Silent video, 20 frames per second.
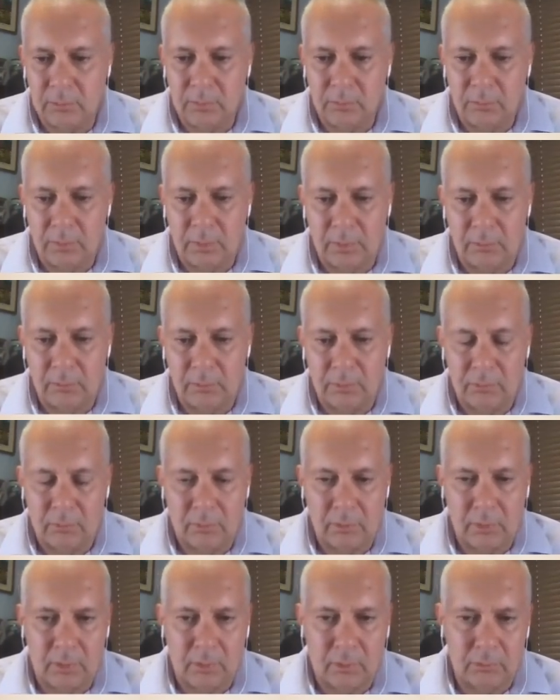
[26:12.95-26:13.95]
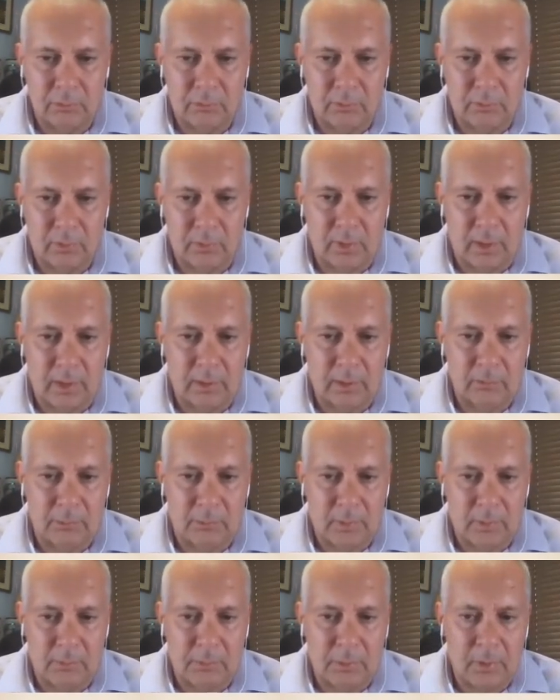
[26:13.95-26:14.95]
we certainly don't see that as
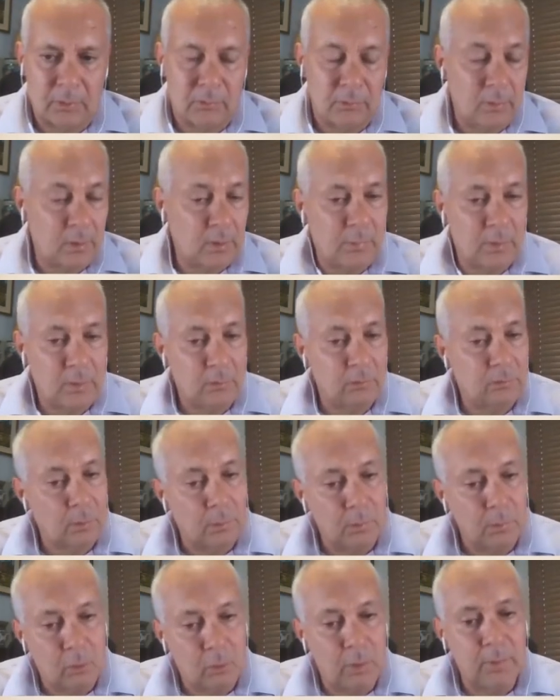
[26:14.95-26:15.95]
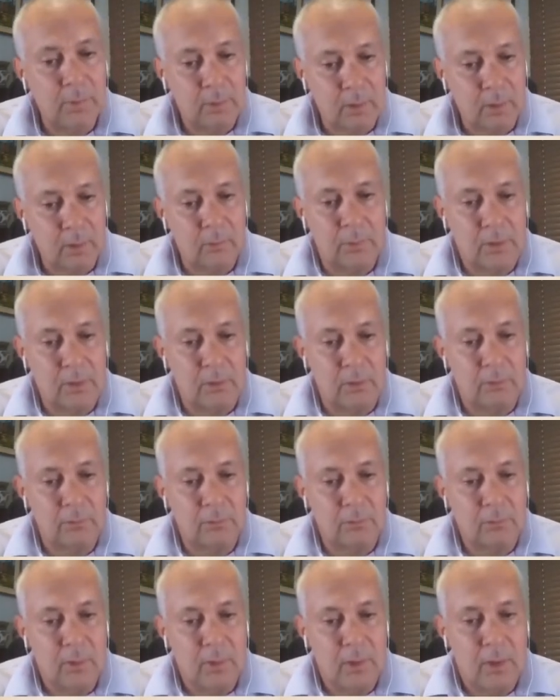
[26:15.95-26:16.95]
being a possibility. But there's some equipment there we can
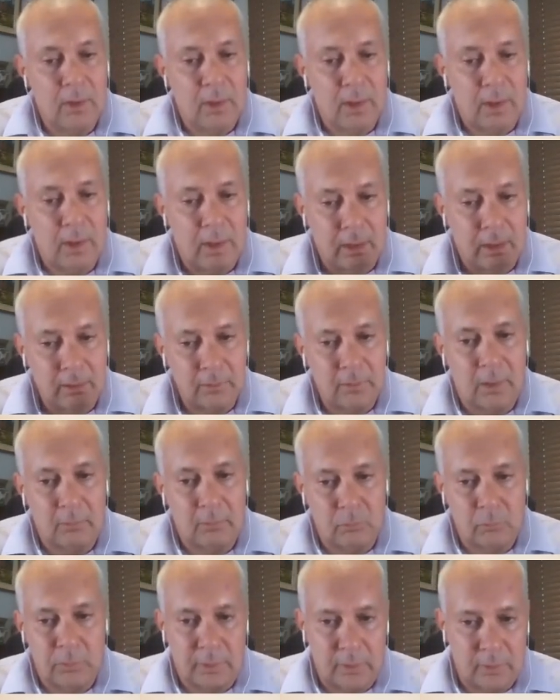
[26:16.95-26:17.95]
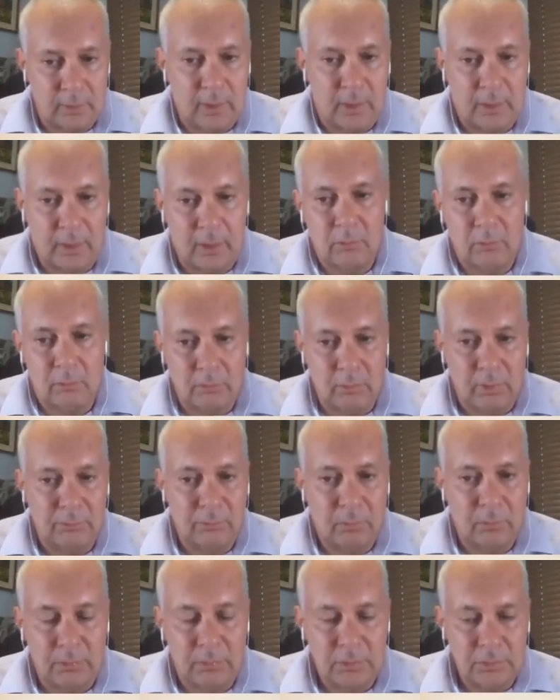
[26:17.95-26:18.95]
use that we can take out,
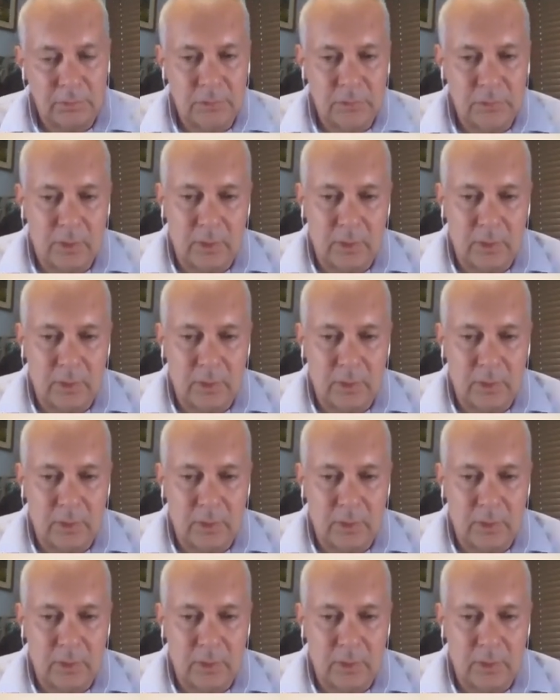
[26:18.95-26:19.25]
refurbish